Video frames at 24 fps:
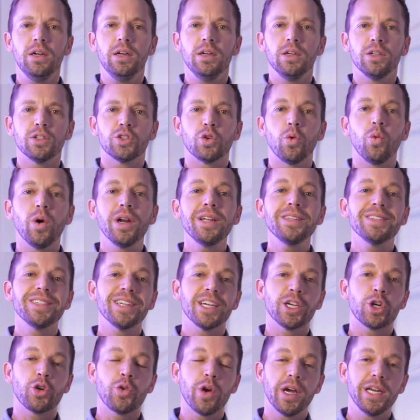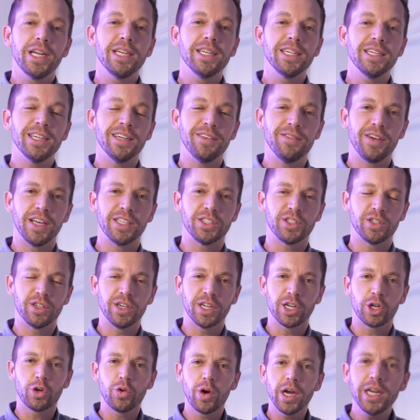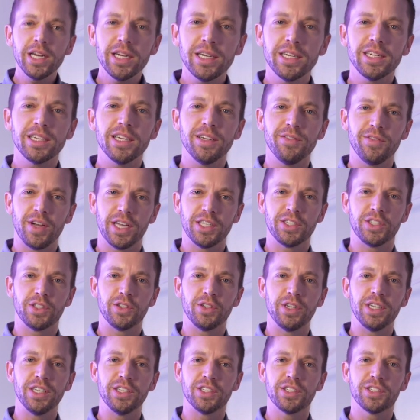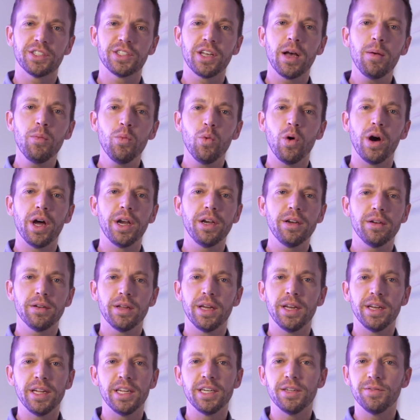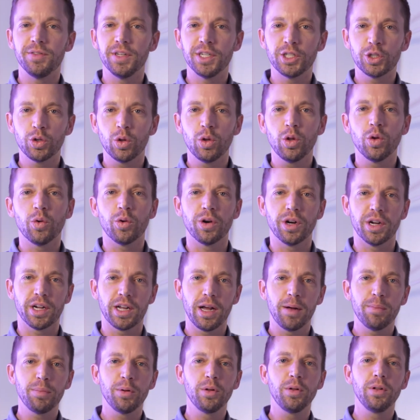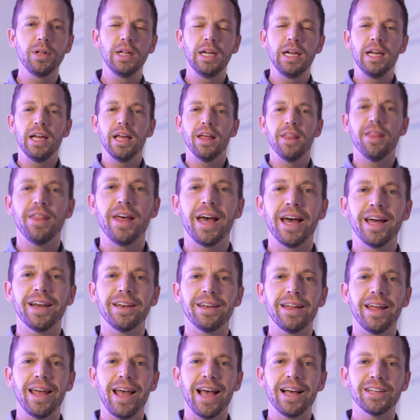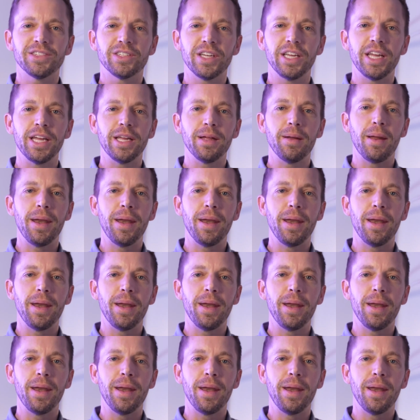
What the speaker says: So what is an accredited investor? An accredited investor is someone, an individual or a couple, that has a